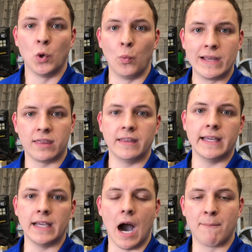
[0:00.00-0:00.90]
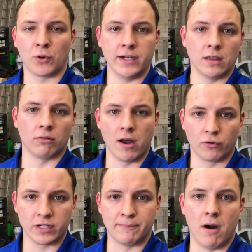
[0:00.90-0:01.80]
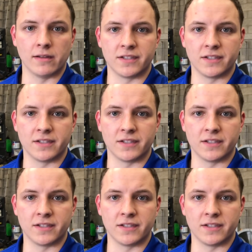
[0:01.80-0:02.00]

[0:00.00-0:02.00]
with the upgraded throttle response.